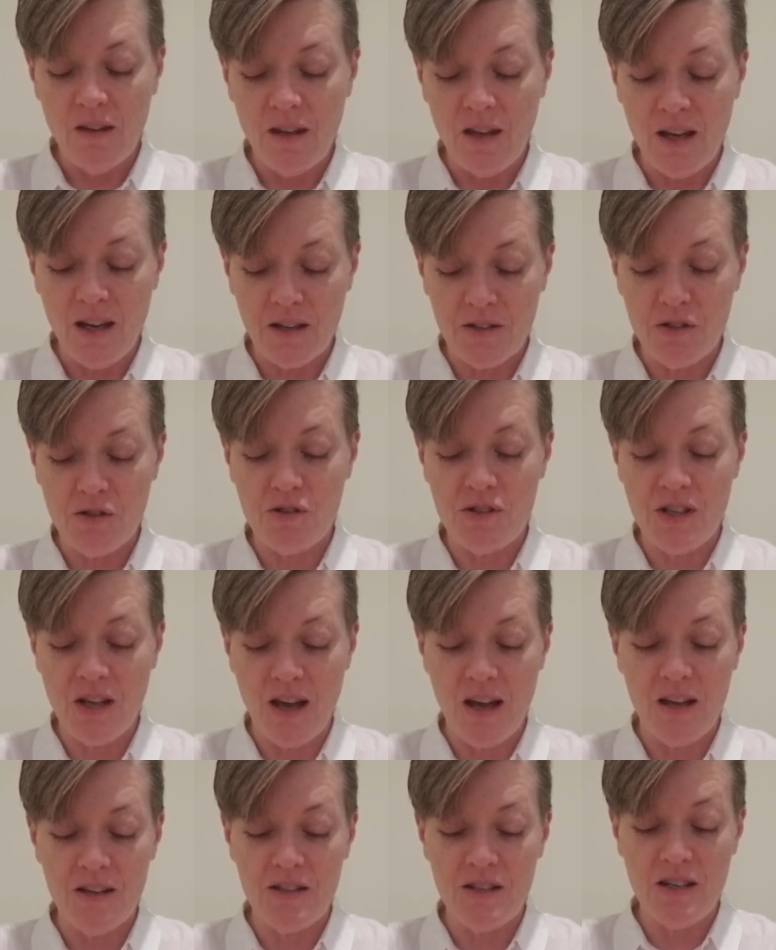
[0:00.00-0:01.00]

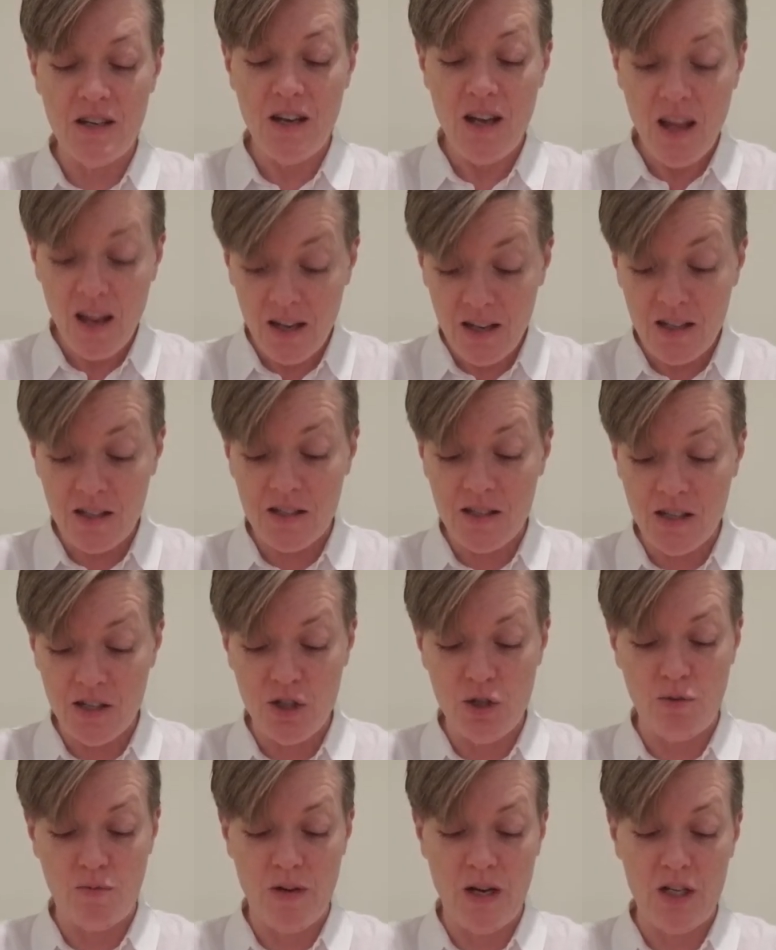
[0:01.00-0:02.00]
exercise in any
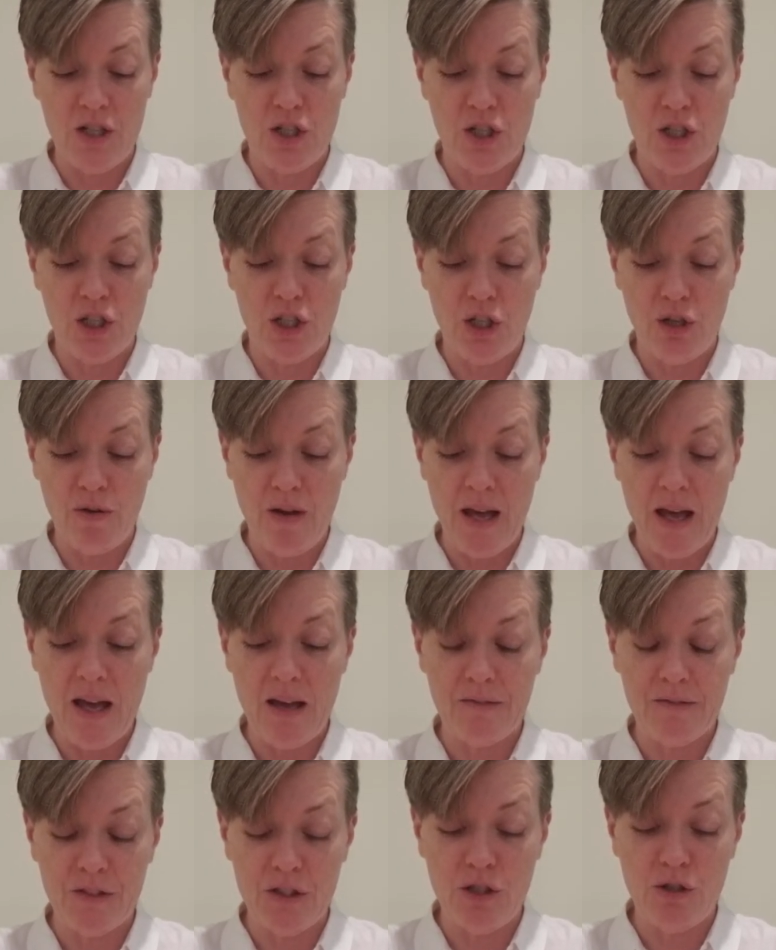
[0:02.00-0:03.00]
situation. You
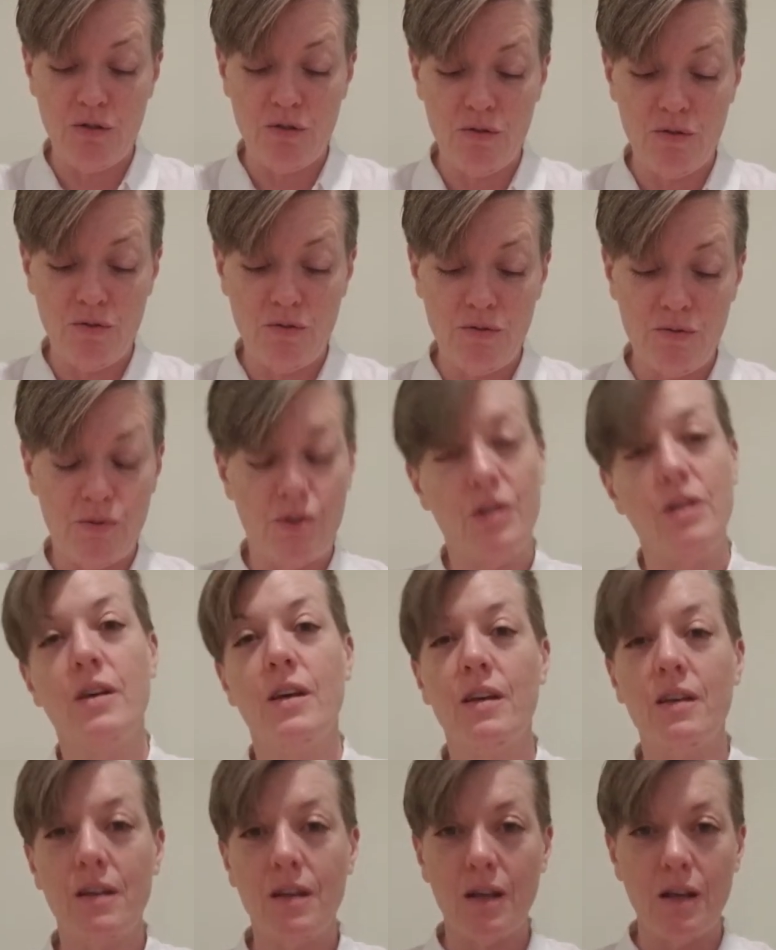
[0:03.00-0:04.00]
have to
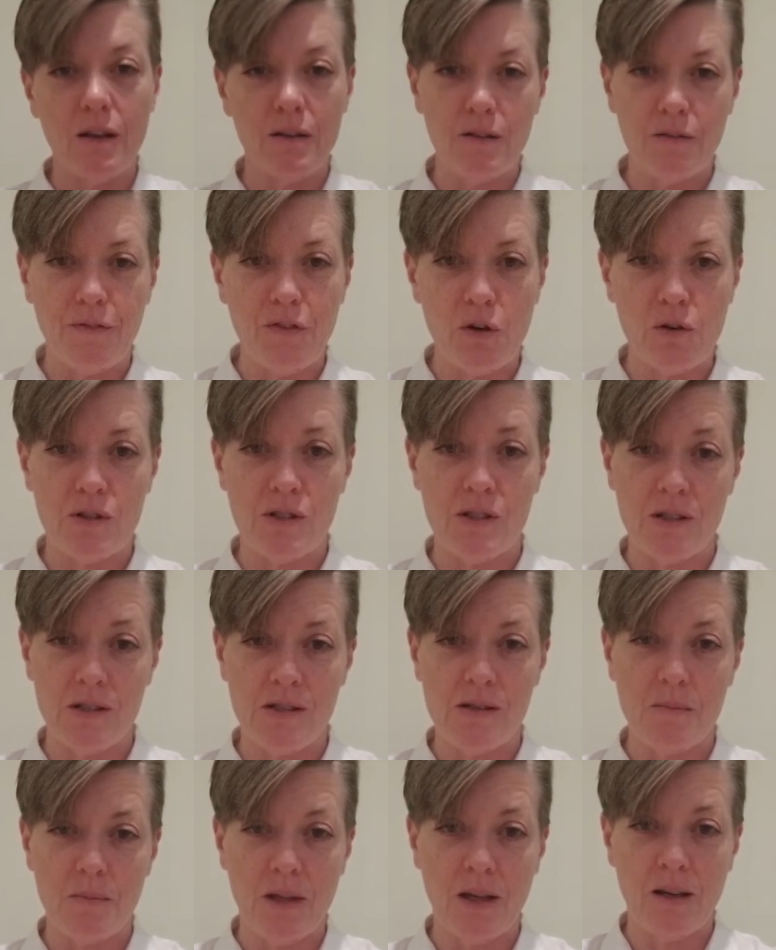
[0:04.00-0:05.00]
focus on
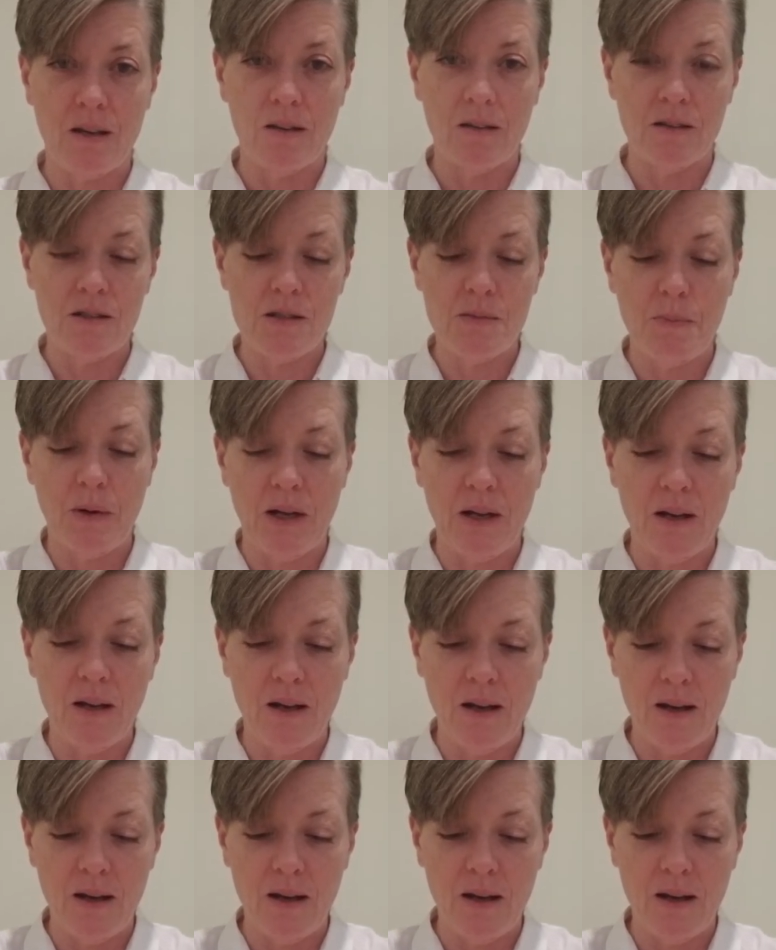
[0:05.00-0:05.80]
something else, but